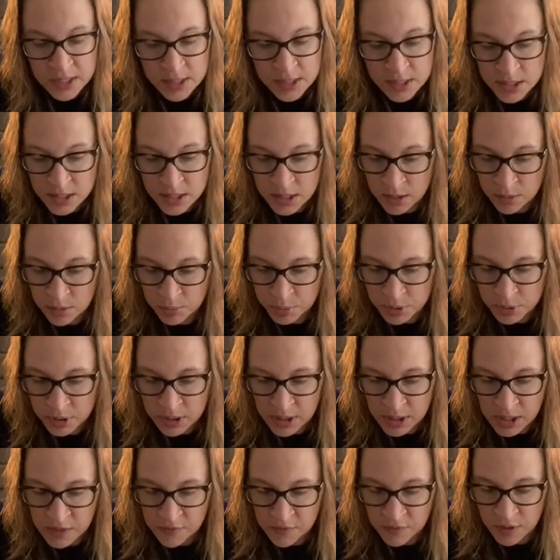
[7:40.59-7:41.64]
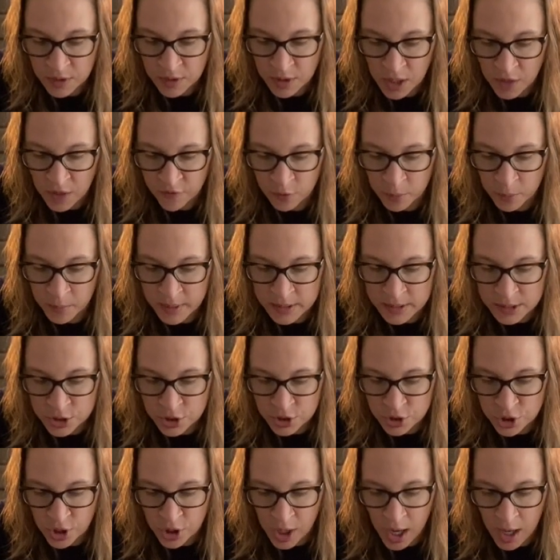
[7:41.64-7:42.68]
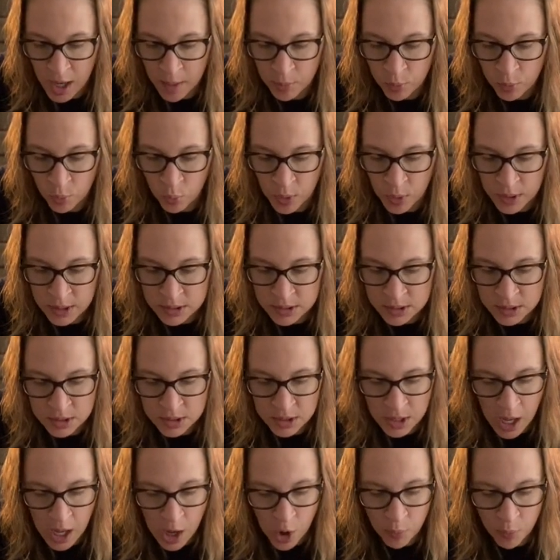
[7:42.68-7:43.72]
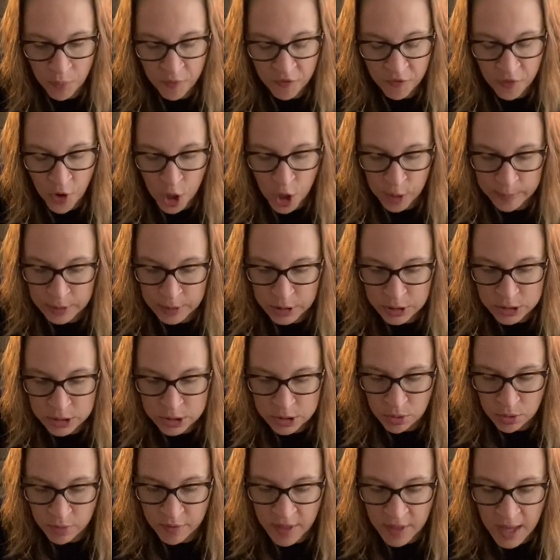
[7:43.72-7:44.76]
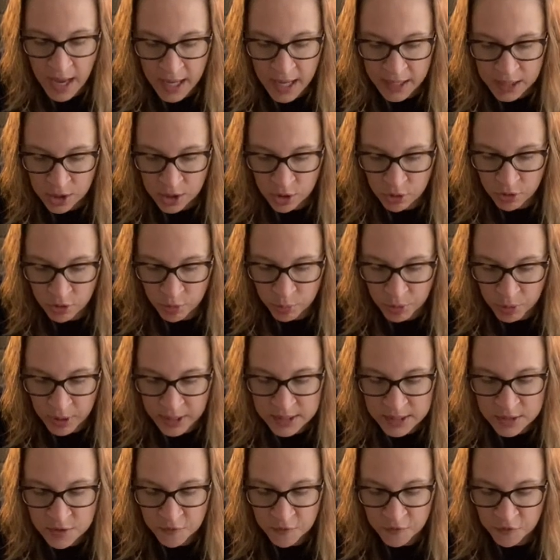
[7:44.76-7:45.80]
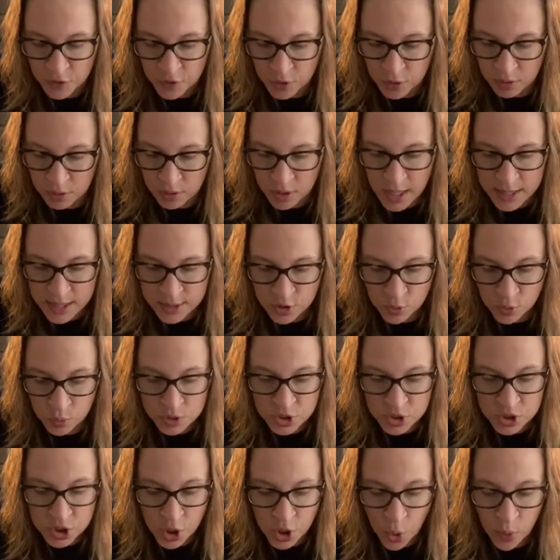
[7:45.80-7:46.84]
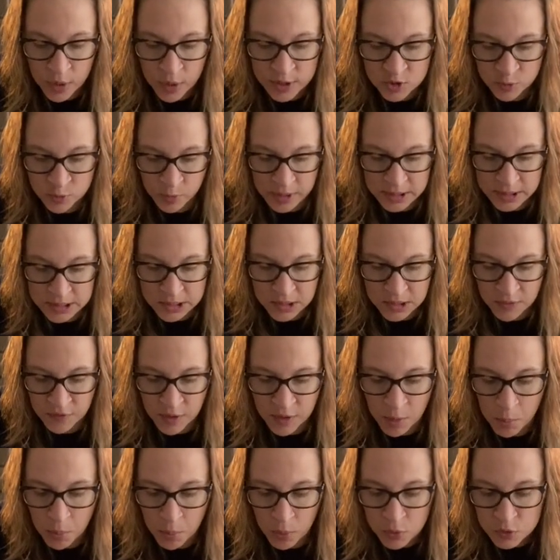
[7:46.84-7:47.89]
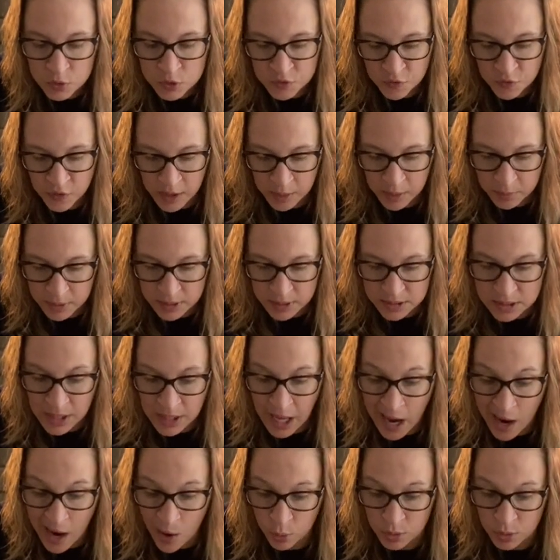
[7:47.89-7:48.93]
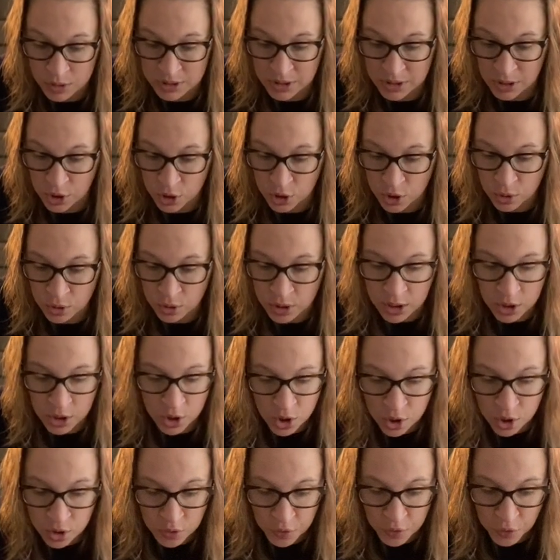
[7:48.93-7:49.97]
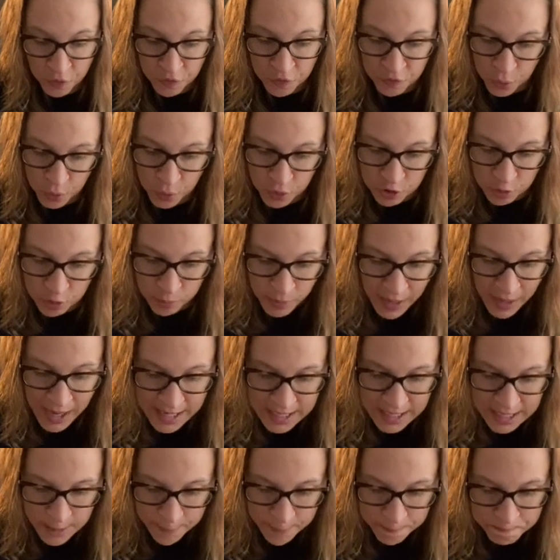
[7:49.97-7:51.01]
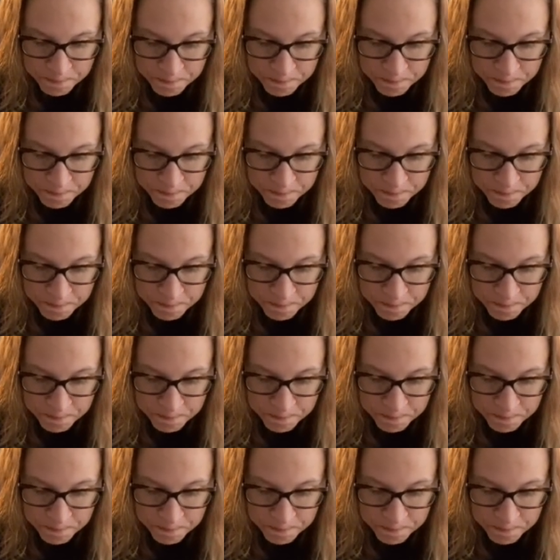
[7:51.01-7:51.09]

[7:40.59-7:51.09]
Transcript: didn't believe in the government's job was to help farmers. So that year, the price of fertilizer was so expensive that most families, ours included, couldn't afford to buy it.